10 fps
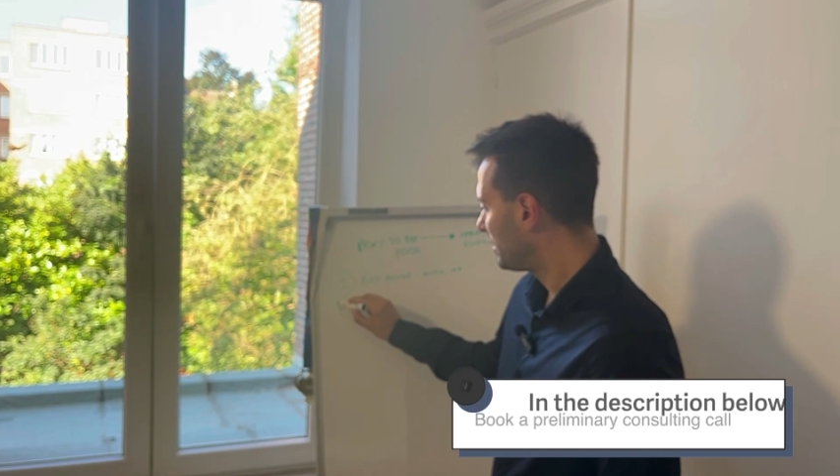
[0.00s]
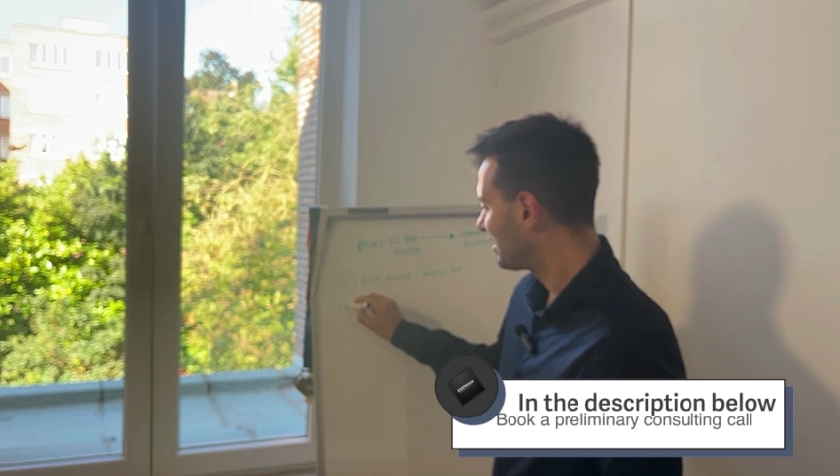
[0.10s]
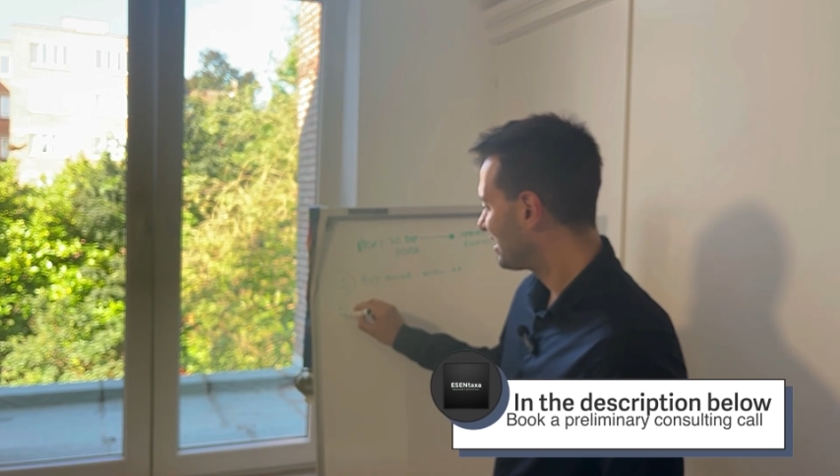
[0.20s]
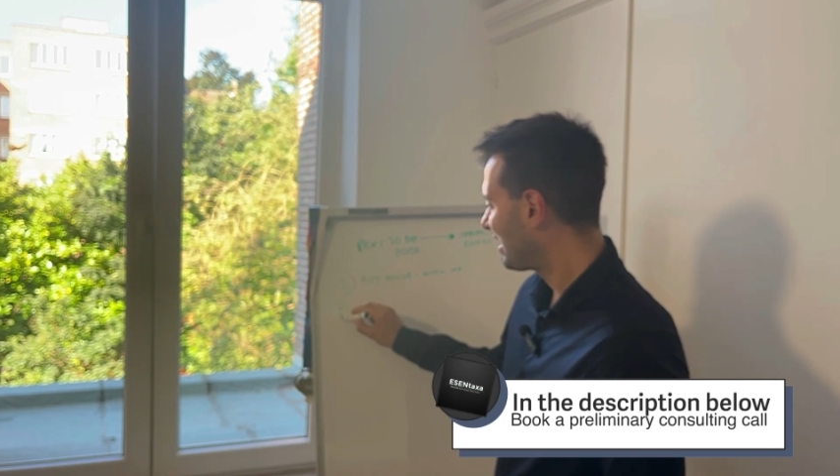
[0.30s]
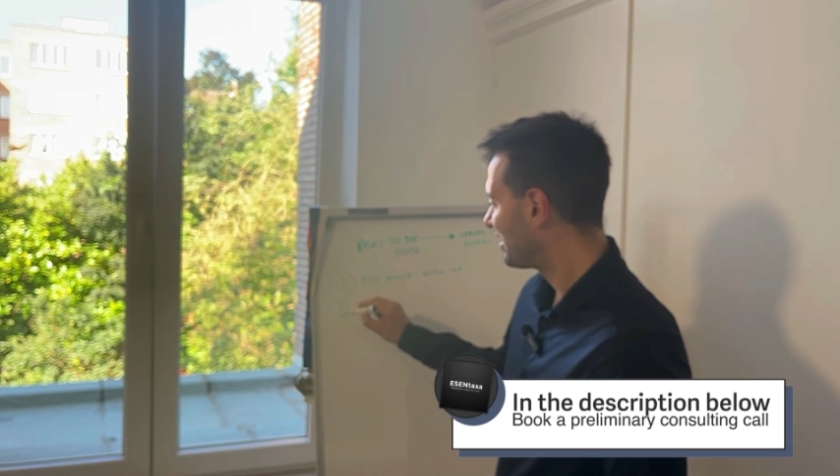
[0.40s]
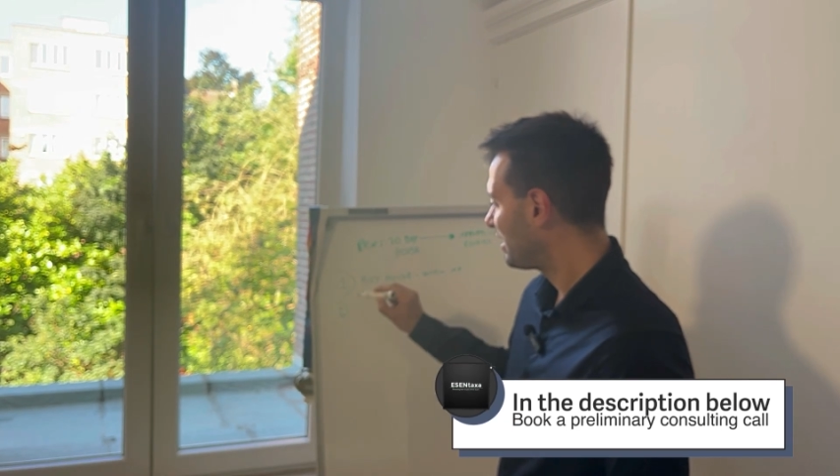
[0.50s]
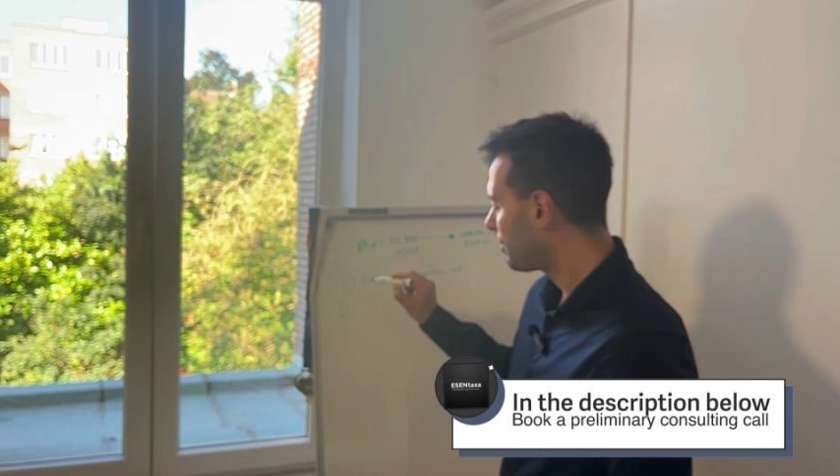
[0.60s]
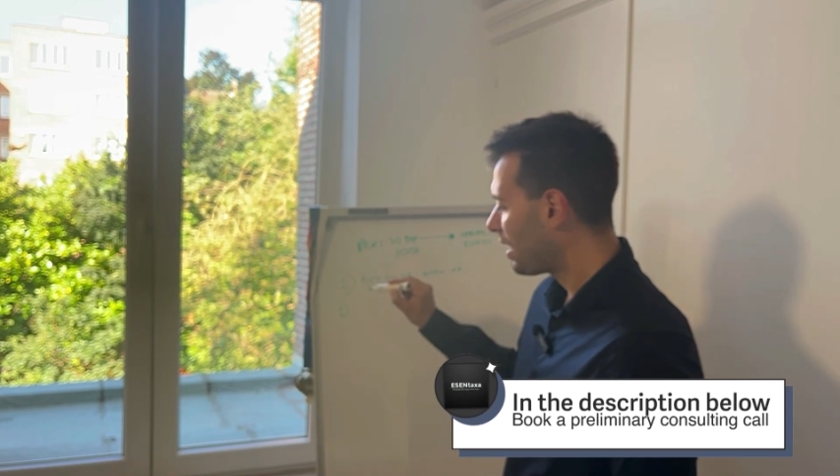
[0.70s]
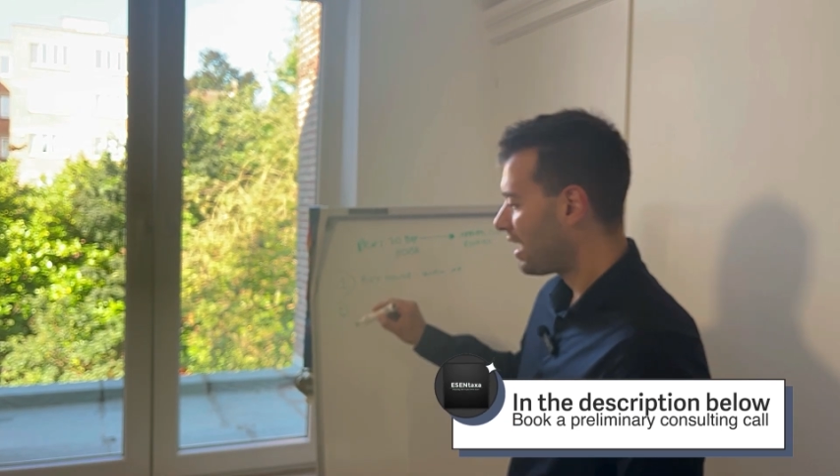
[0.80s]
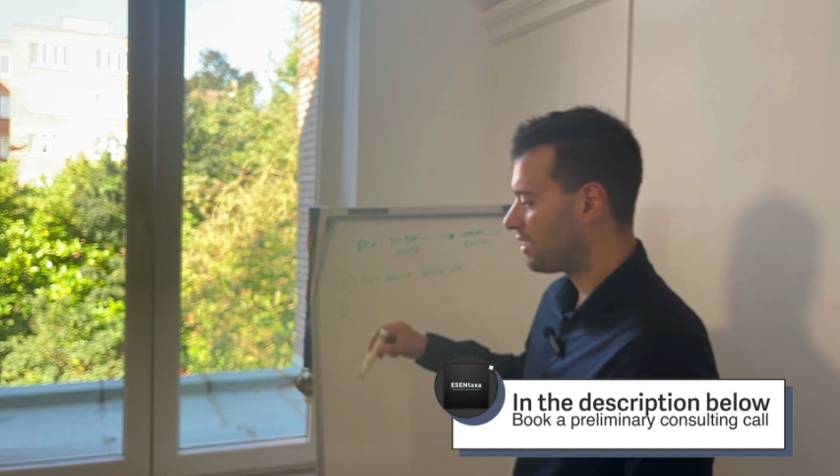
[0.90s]
is that
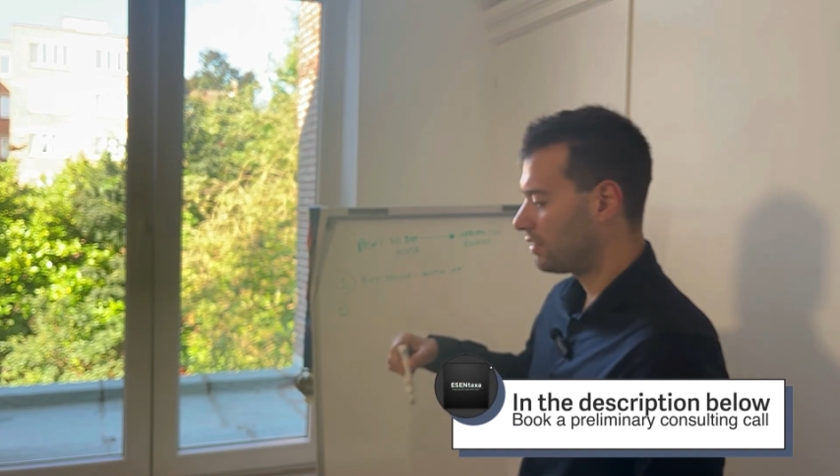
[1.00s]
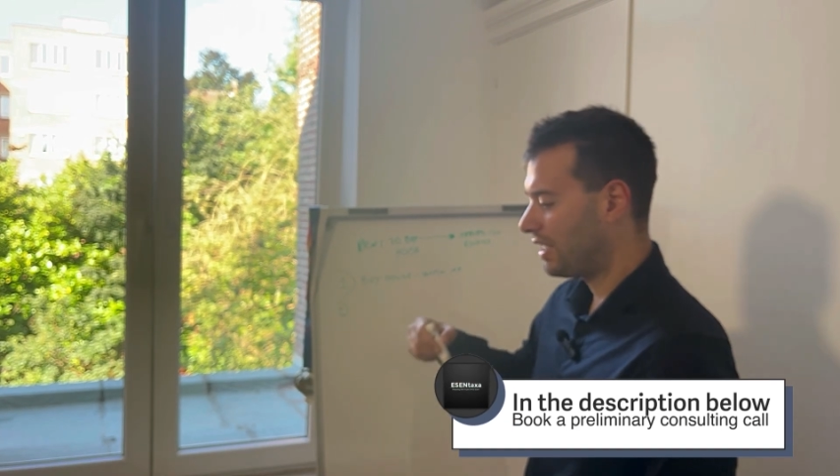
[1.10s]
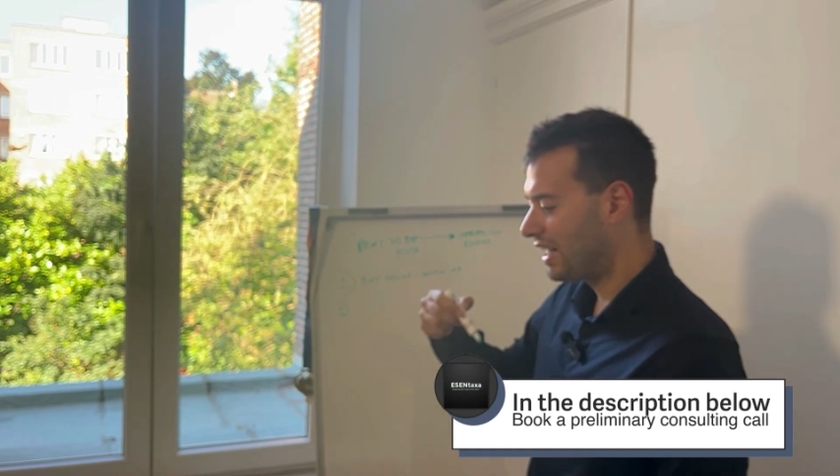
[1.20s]
there are